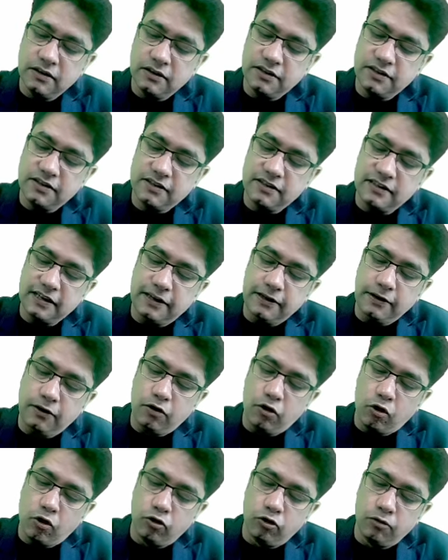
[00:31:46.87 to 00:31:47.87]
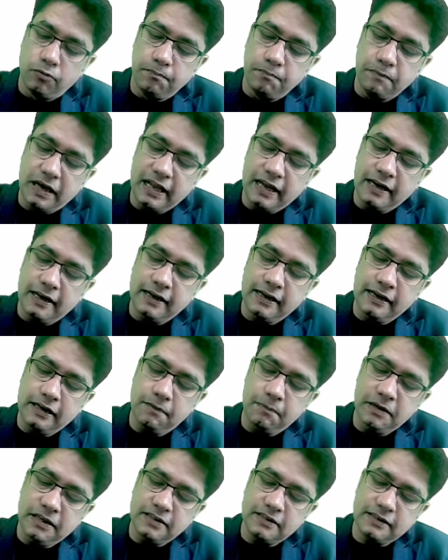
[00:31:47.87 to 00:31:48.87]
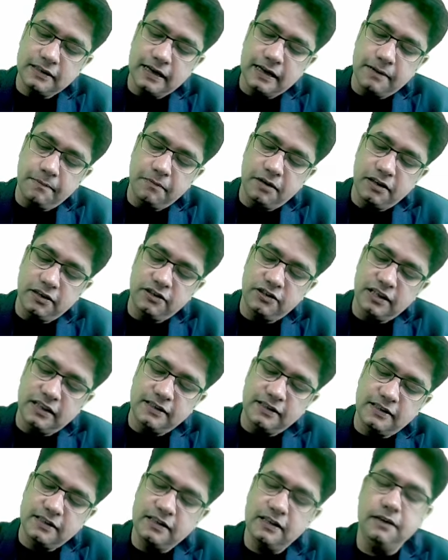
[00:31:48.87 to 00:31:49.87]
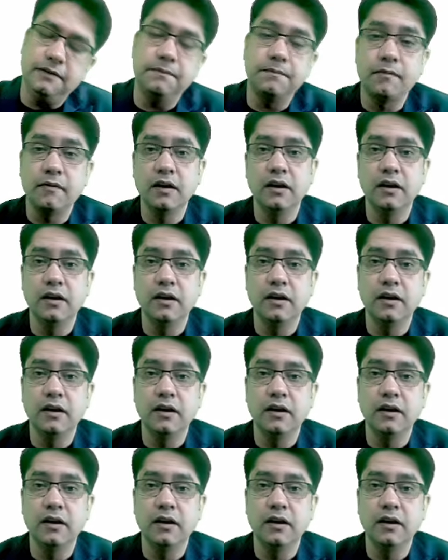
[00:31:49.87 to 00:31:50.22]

syndrome. Malignant means emergency.